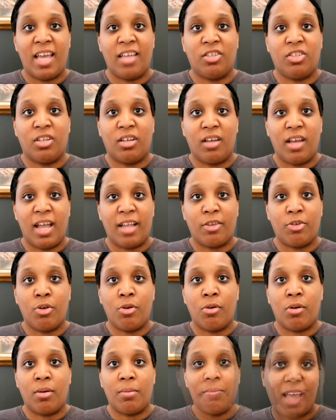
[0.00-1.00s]
Asia, and
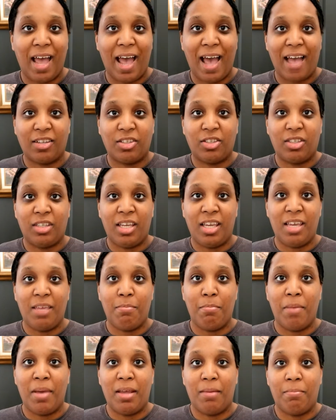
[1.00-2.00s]
Europe, that actually
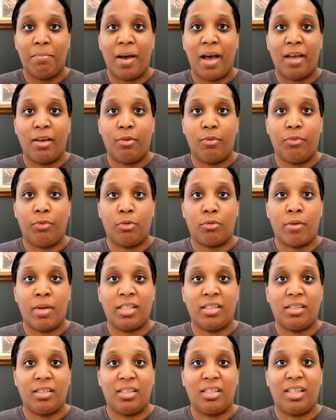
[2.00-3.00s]
emit
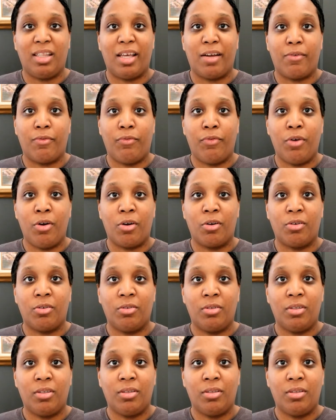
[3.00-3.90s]
biofluorescence in their fur.